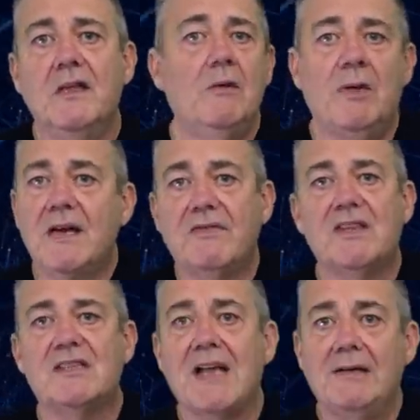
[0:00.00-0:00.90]
Whatever
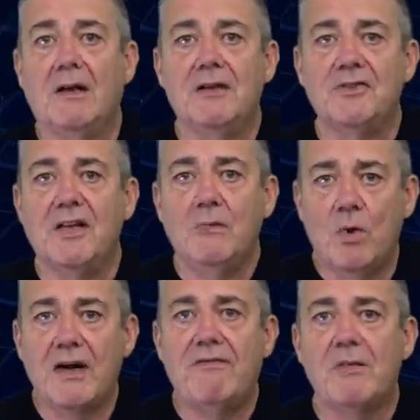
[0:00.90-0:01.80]
the technology,
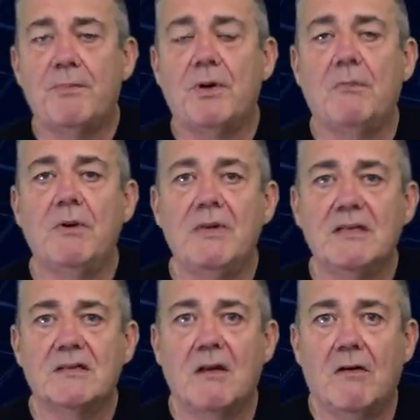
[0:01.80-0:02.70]
whatever the problem it
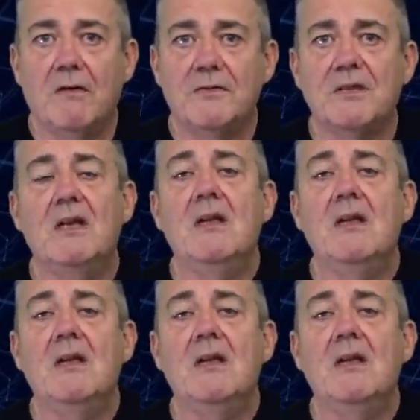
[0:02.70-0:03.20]
solves,